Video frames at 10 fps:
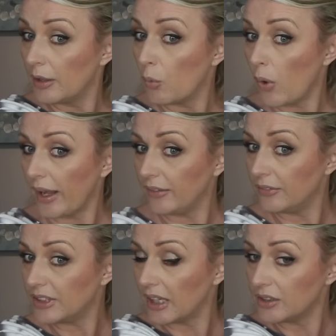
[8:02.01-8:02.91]

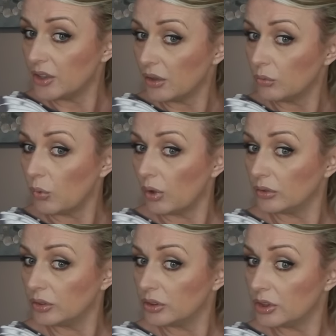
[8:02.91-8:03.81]
waves I don't
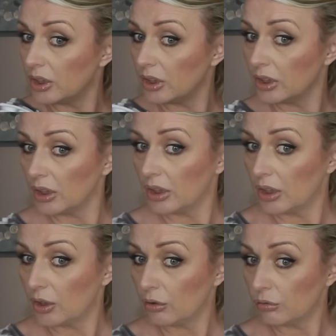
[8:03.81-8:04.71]
want
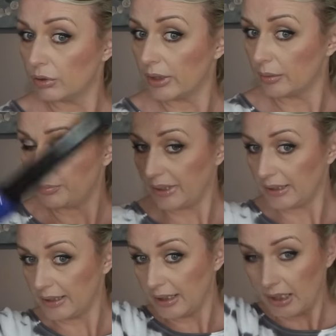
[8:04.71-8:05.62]
really
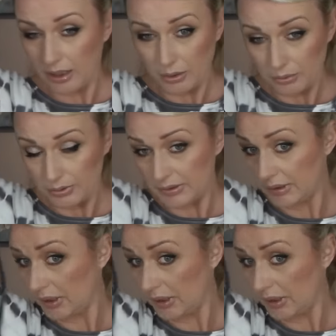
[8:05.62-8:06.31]
big curls